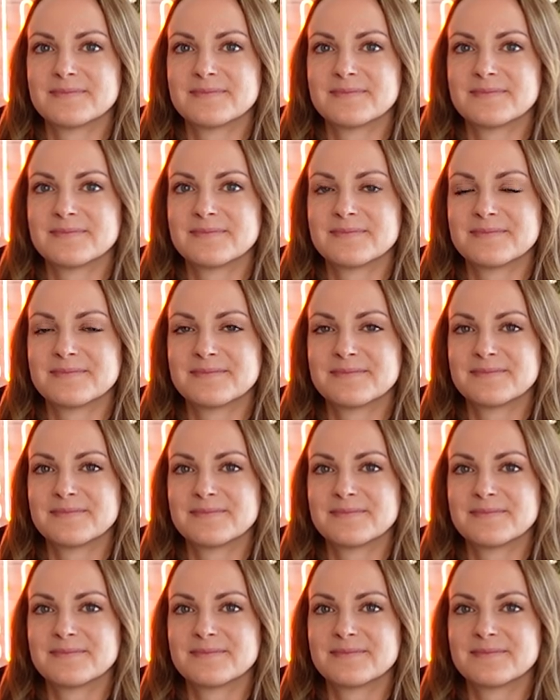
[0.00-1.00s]

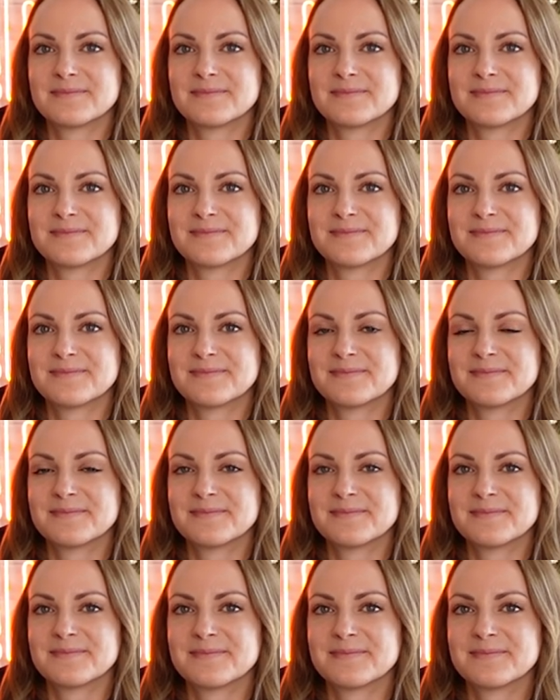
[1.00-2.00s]

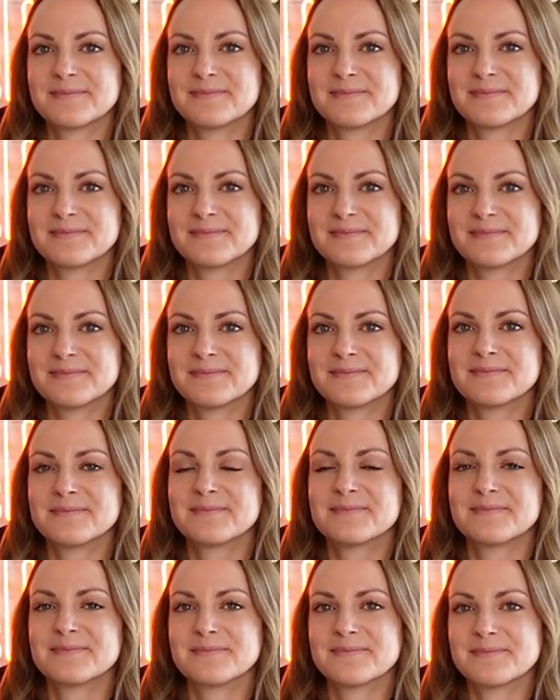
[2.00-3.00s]

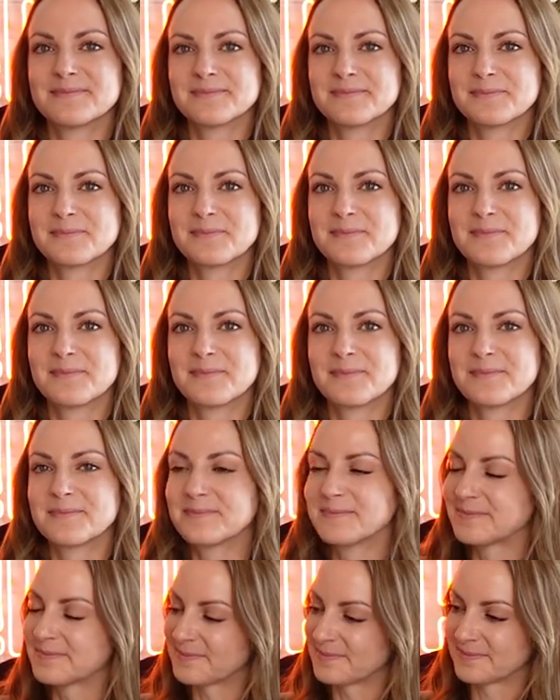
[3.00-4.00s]

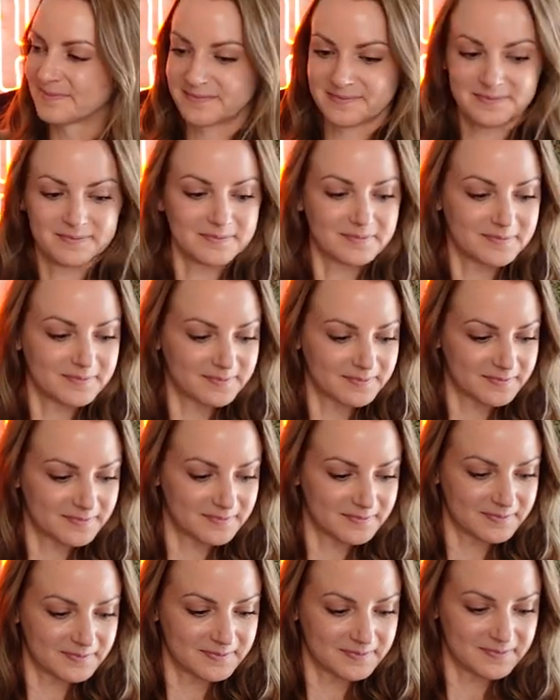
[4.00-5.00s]

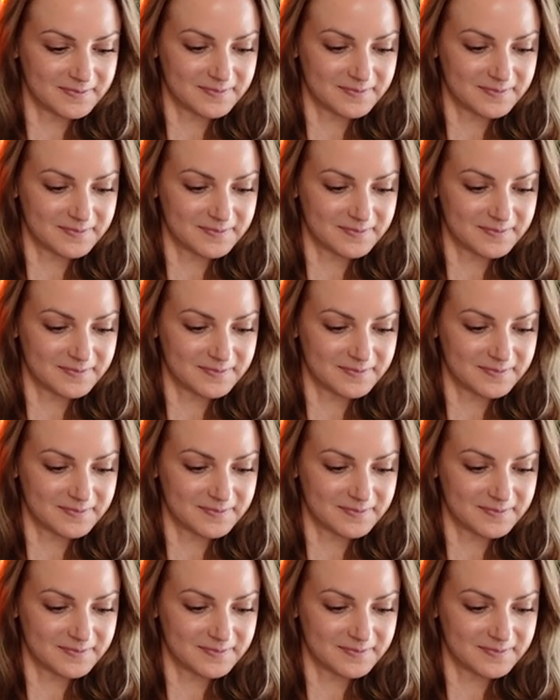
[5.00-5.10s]
The person shown says nothing.